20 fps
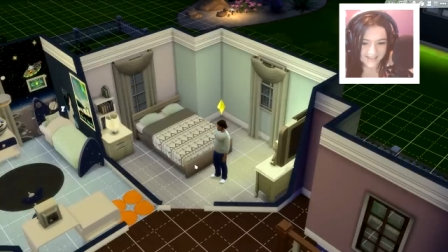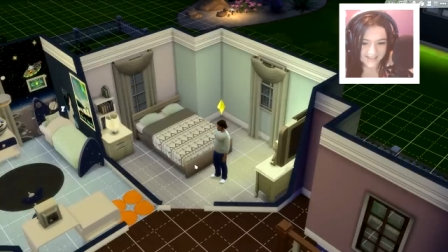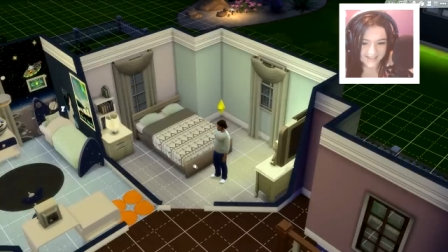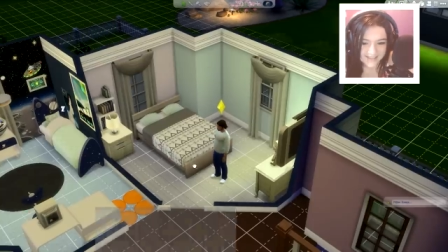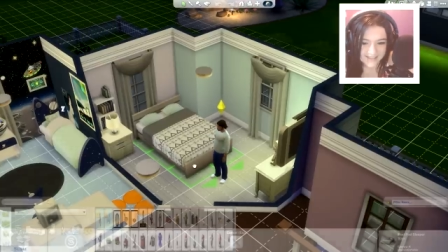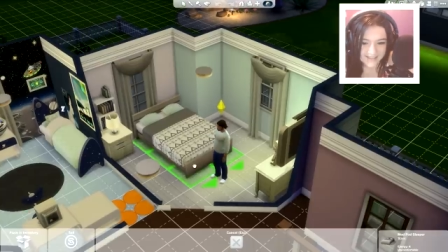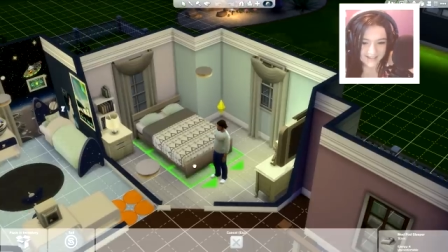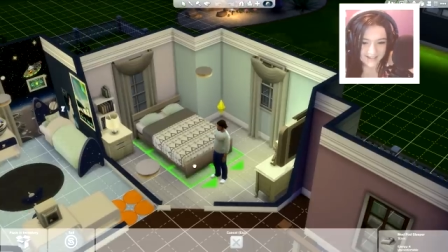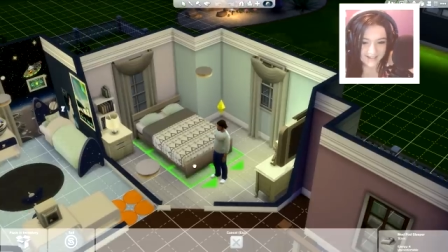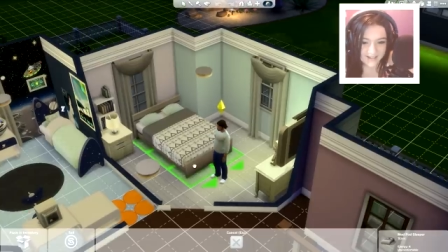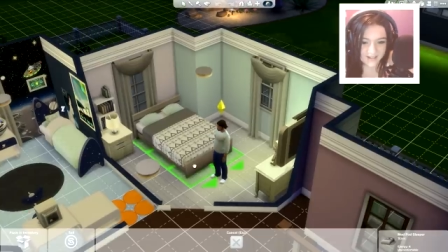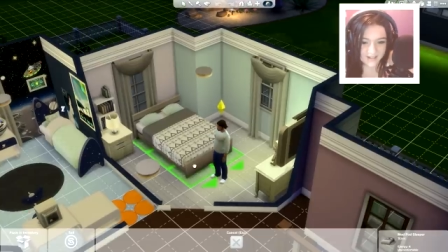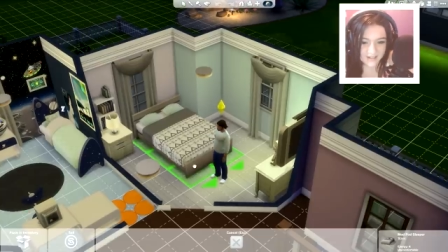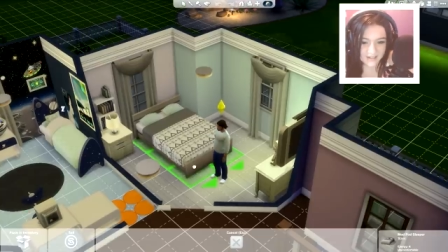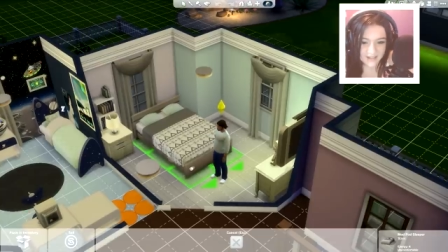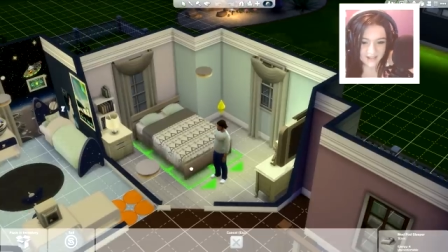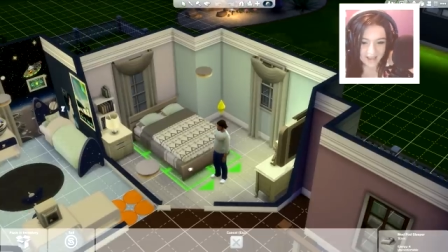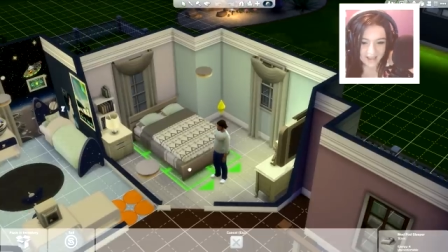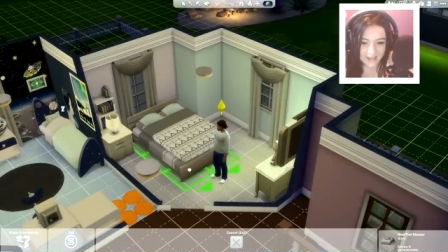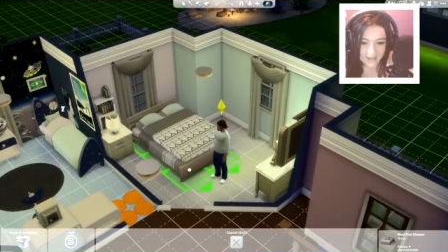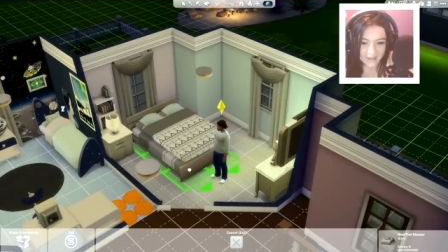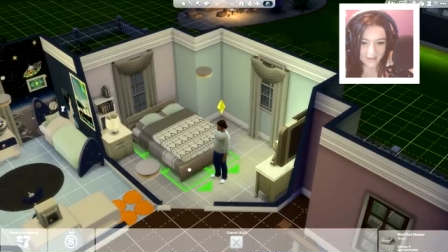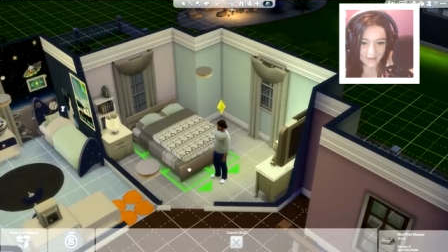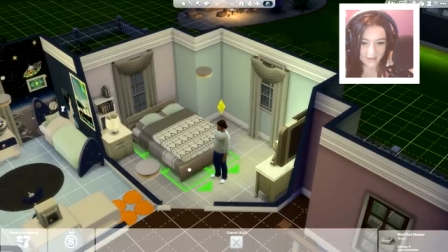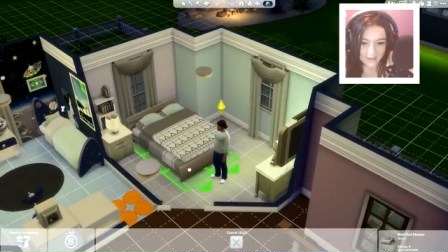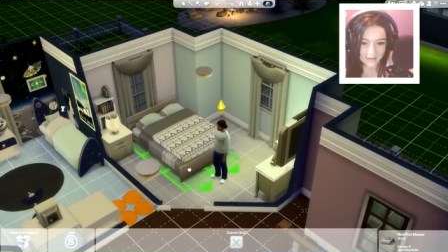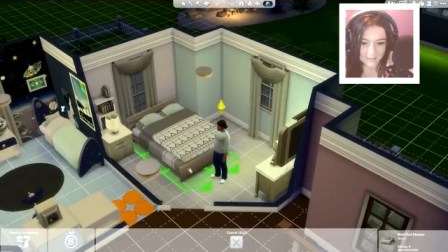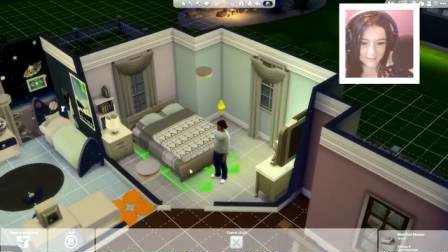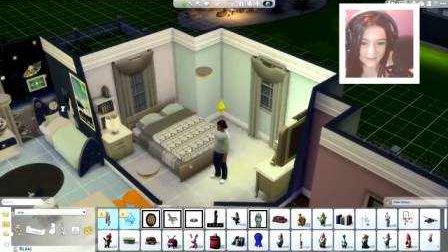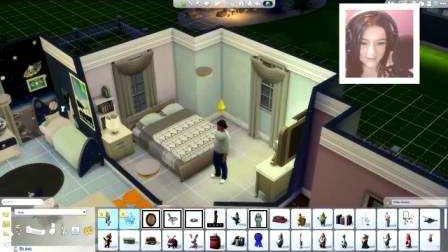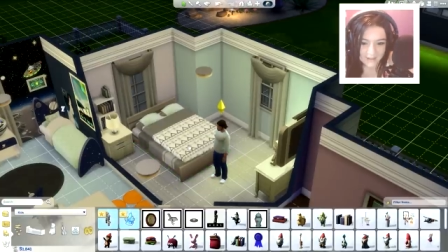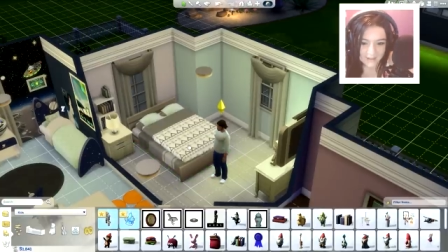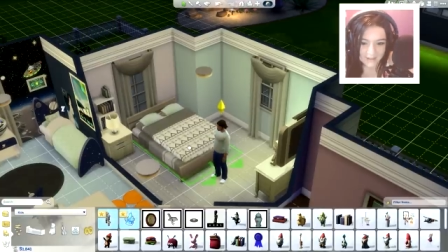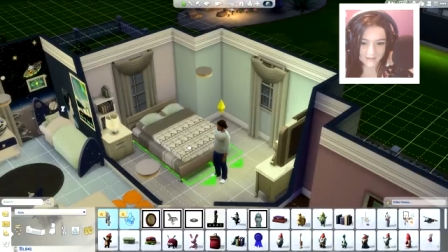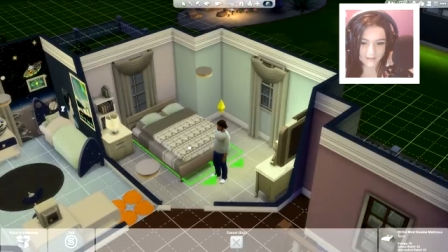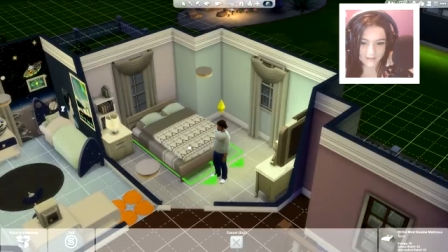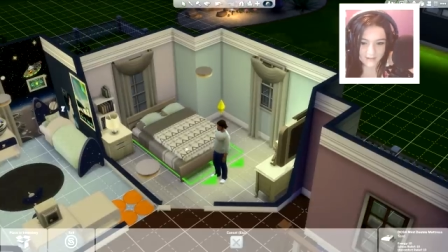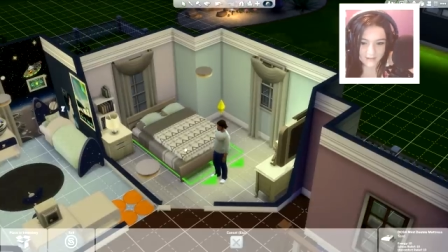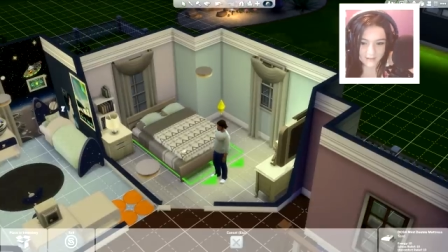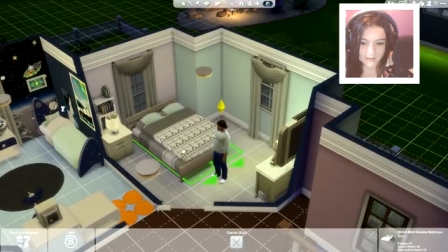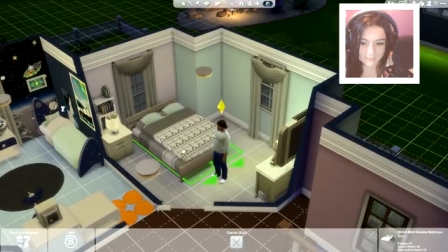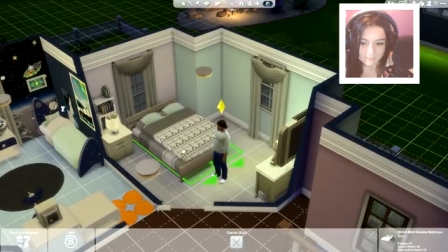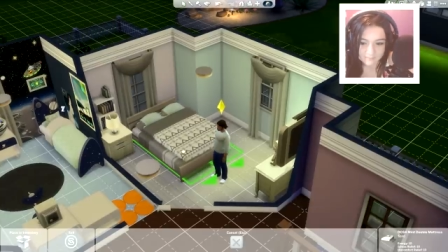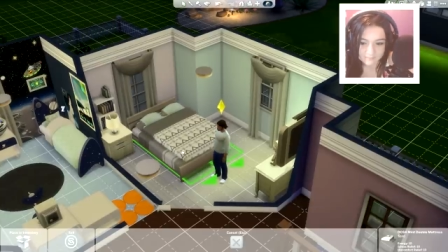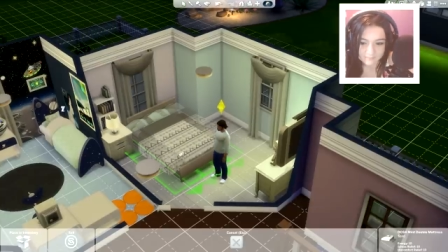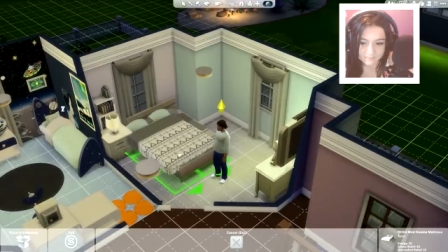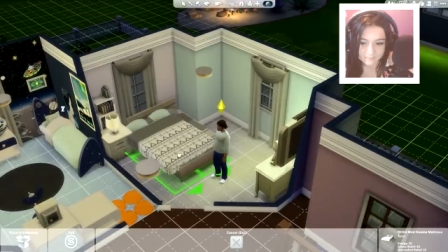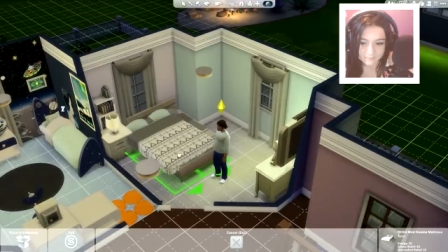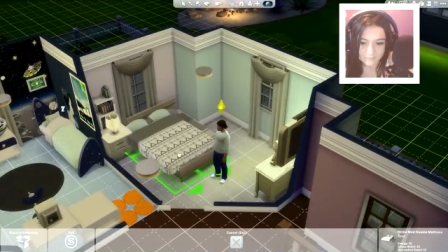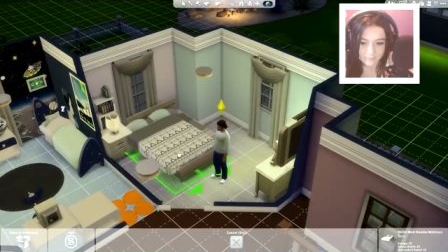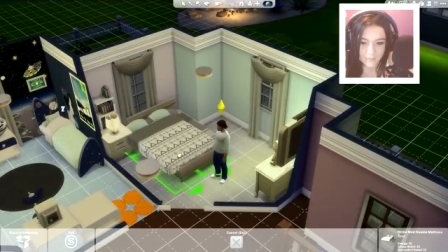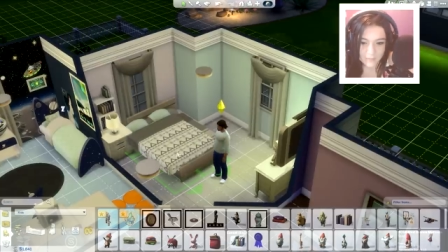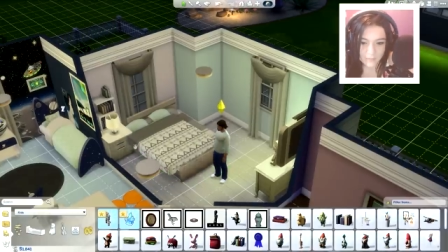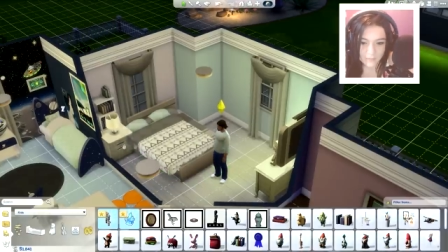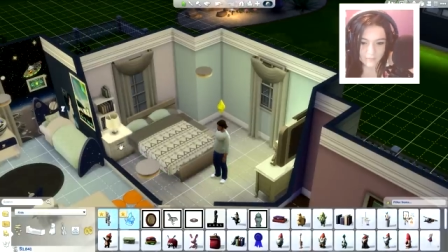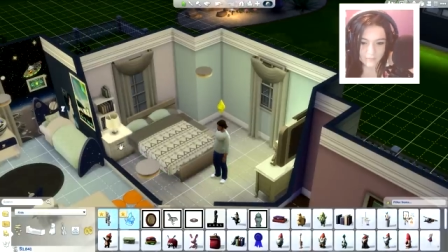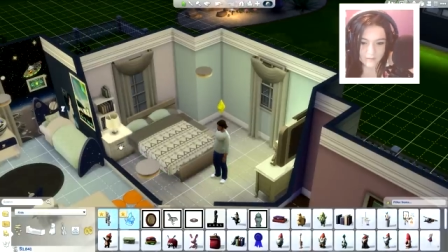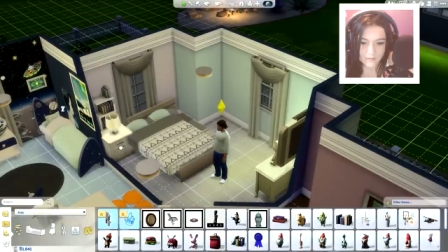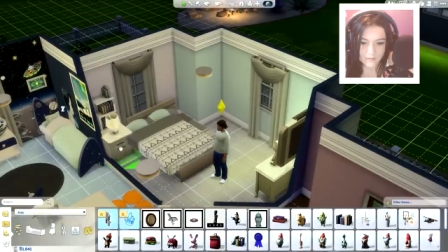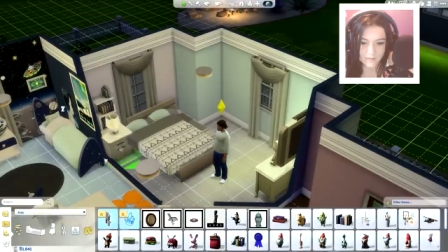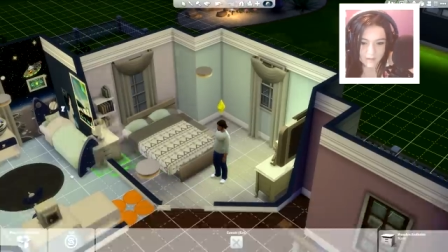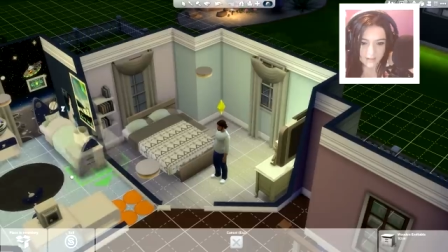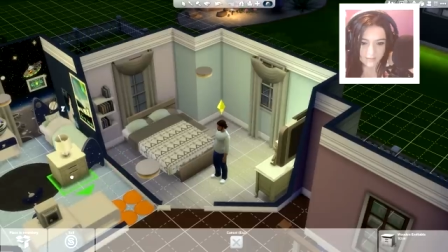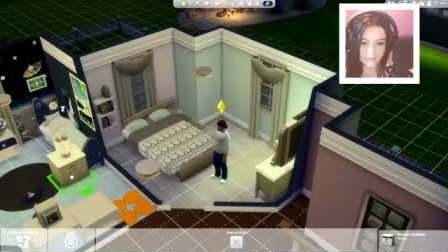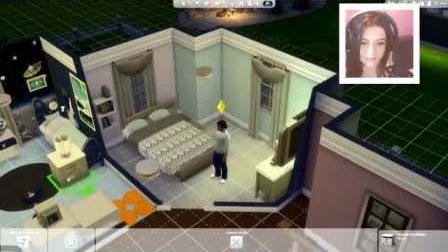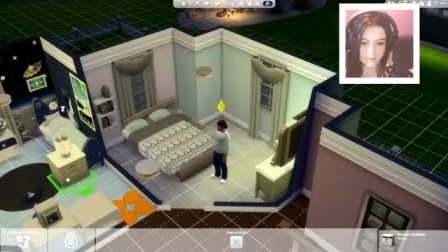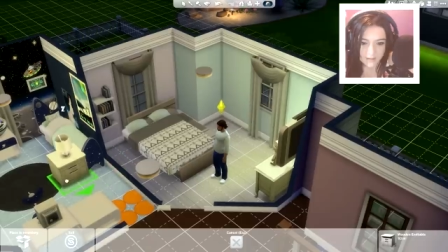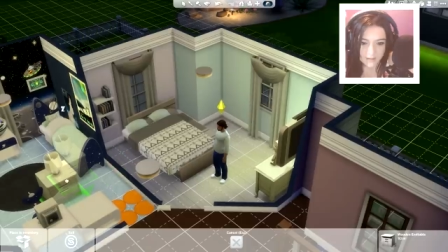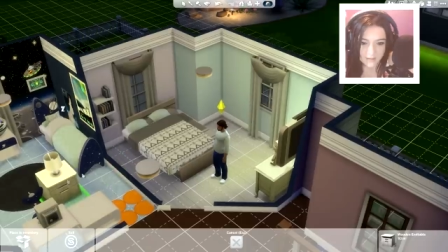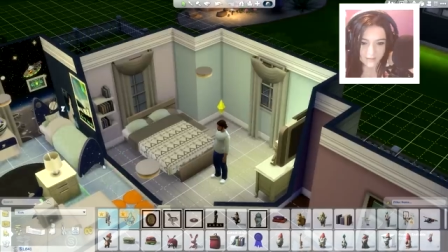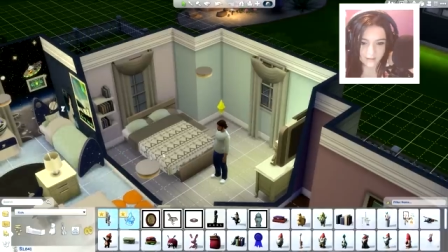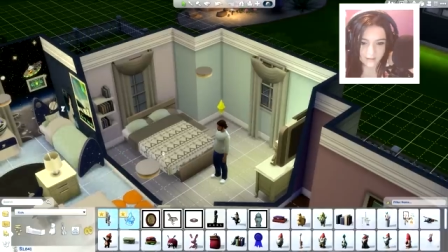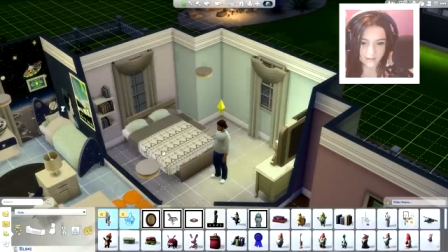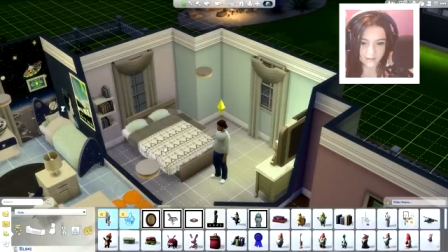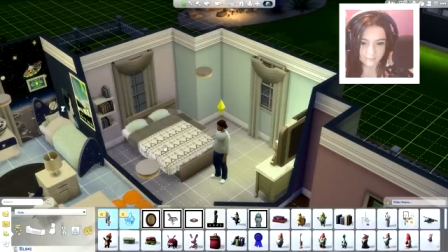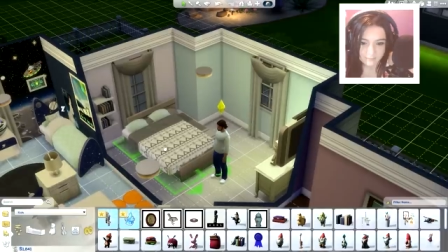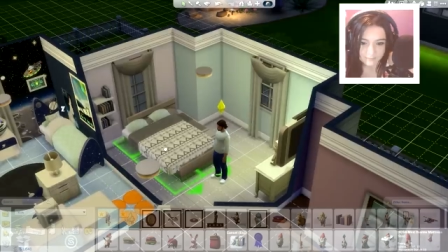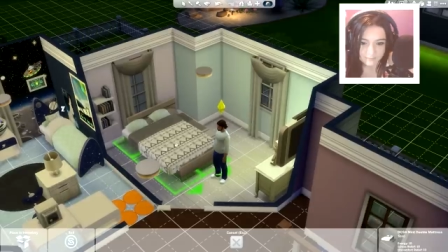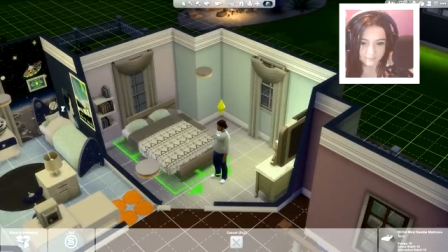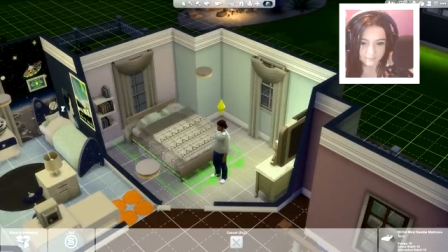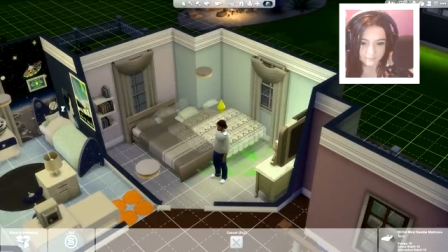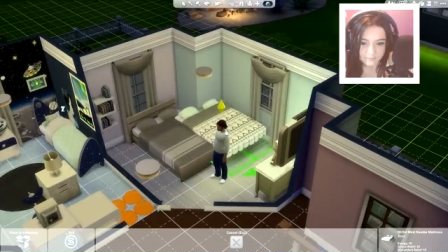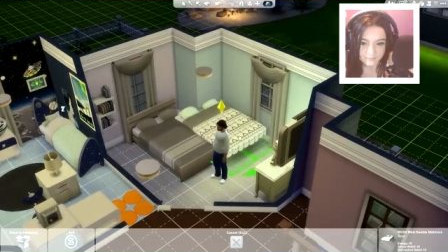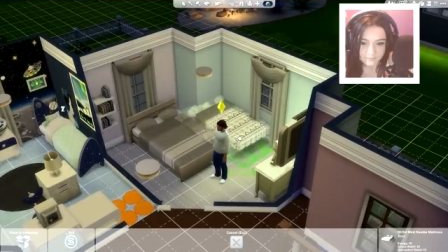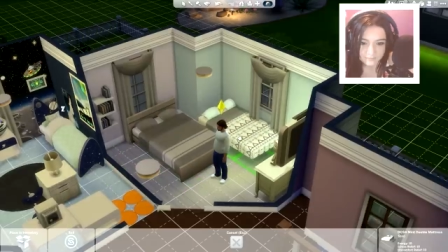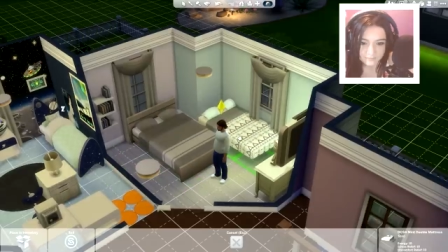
that this is taking a good minute. Um, let me move this out of there then.